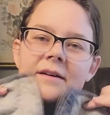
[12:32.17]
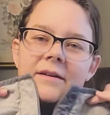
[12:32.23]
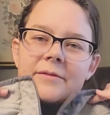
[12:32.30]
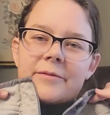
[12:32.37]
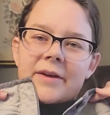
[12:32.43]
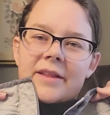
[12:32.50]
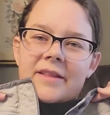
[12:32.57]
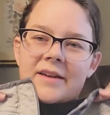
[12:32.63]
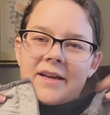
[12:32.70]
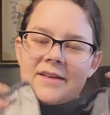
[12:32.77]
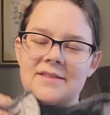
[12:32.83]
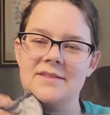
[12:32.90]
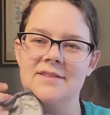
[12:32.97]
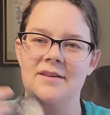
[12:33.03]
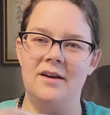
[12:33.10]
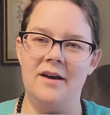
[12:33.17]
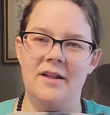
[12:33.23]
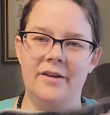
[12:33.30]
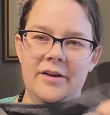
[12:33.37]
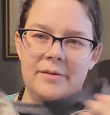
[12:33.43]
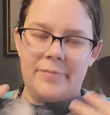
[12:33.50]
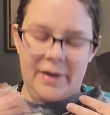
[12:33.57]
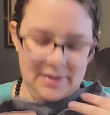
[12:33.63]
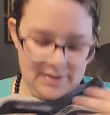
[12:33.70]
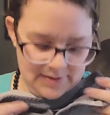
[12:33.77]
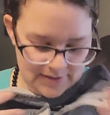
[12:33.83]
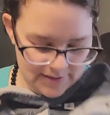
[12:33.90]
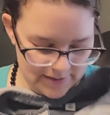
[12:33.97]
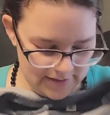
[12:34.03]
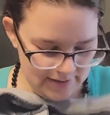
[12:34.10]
with a nice collar and buttons.